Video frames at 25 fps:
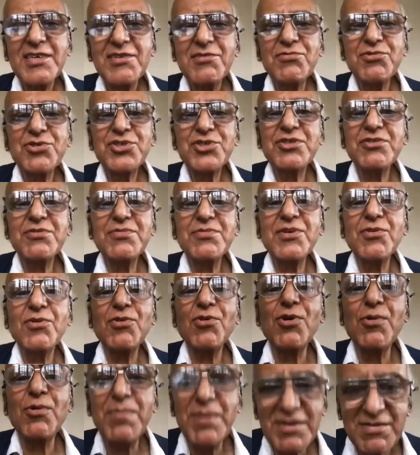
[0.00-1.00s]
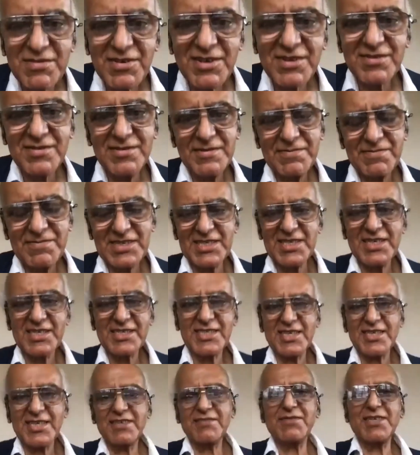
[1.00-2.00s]
We should be open for that.
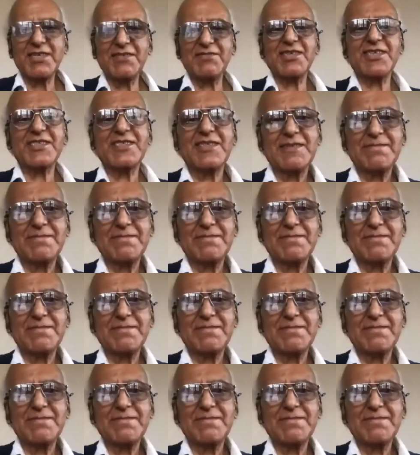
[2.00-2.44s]
Thank you very much.